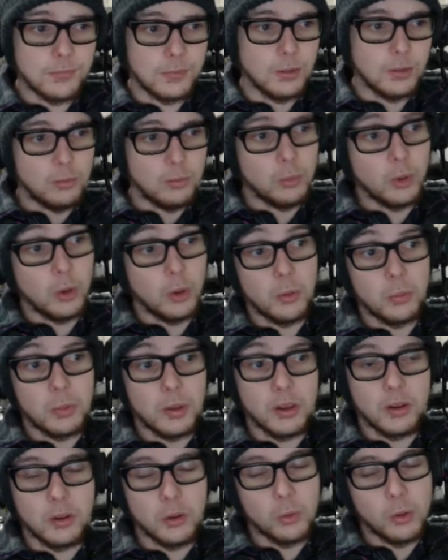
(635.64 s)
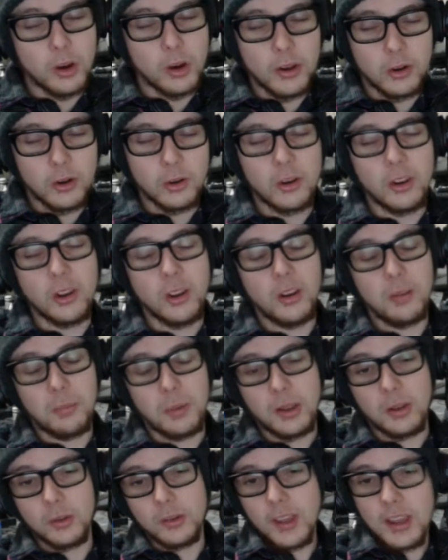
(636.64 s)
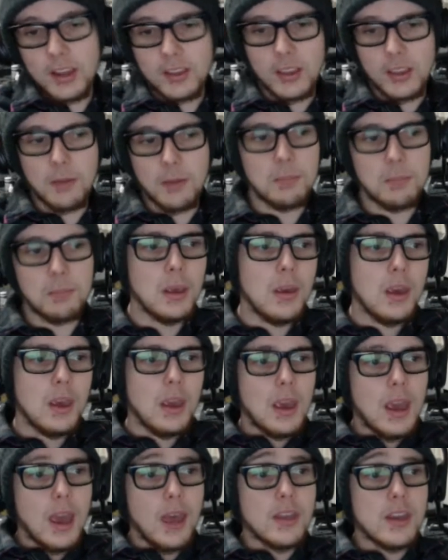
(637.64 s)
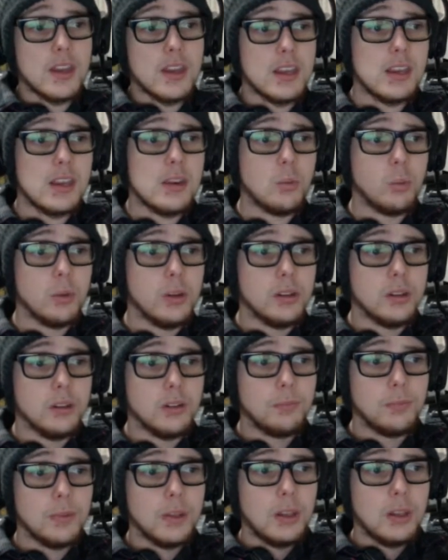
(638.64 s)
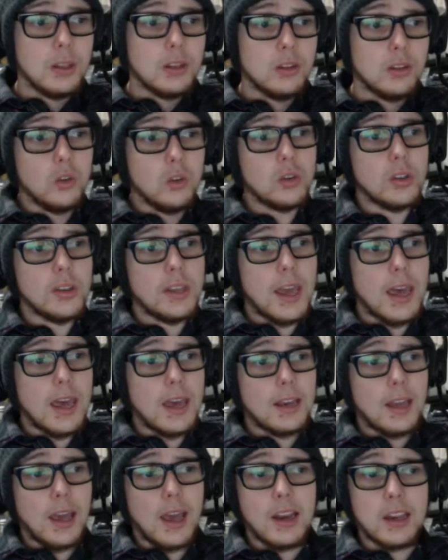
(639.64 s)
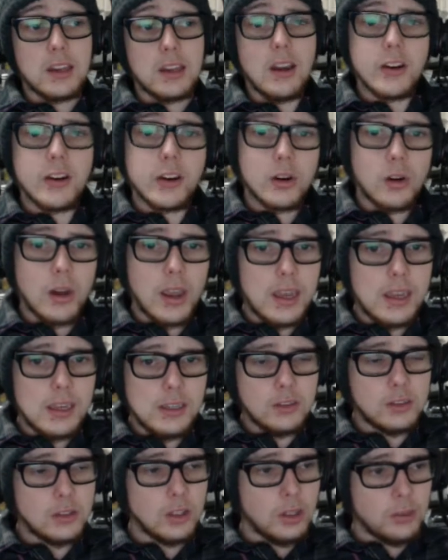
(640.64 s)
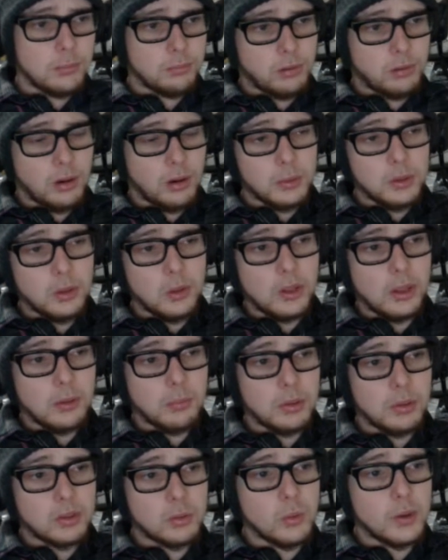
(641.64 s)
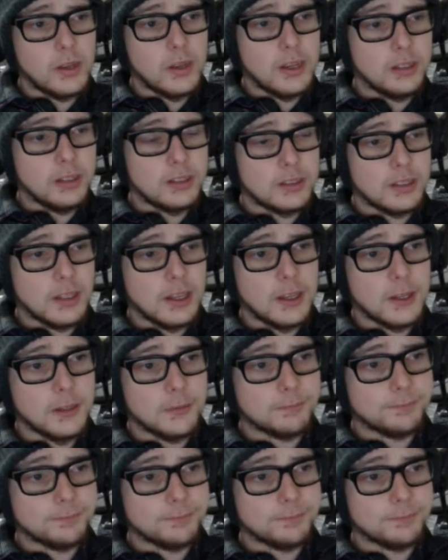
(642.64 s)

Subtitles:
whether it be a good right or not. But he'll take them, and then he will, usually at a younger age, probably looking between, say,